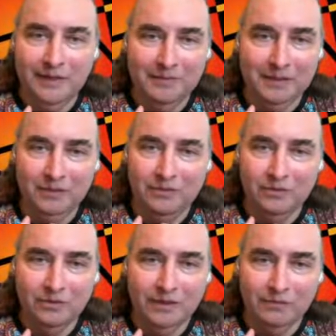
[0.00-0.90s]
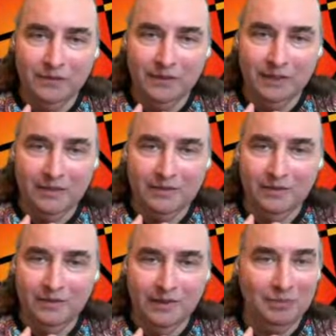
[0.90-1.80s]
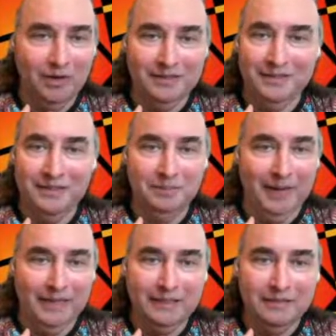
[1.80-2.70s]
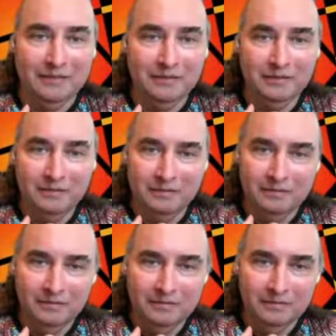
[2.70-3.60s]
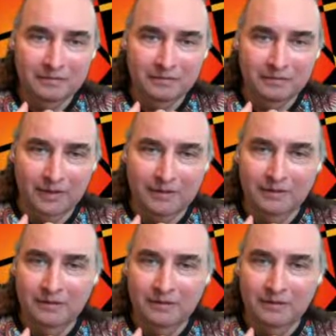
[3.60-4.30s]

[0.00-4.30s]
same cluster or a different cluster that processes packets, right?